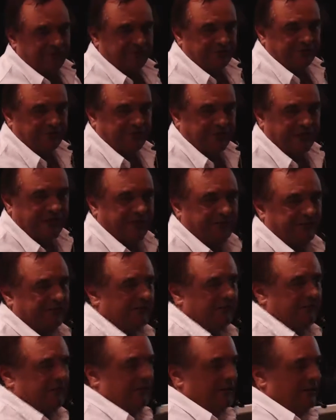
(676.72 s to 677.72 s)
crystalline.
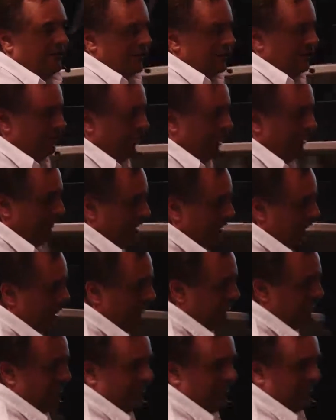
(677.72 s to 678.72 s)
So what we do
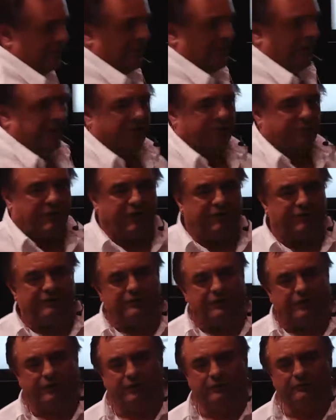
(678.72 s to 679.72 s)
is we put on our weather
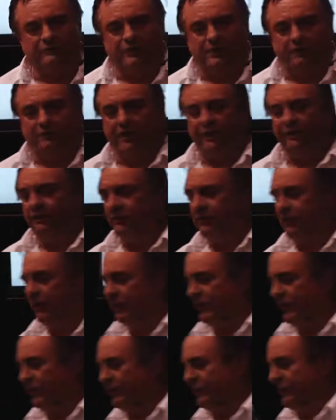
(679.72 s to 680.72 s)
coat. Our weather
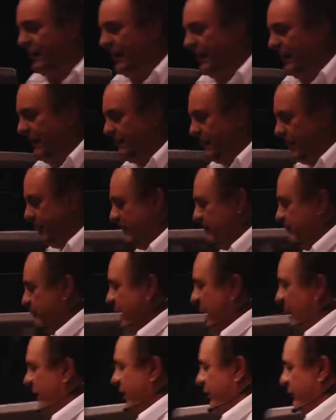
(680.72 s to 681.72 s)
coat is um,
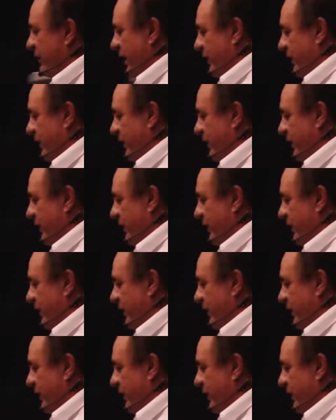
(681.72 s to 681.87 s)
powder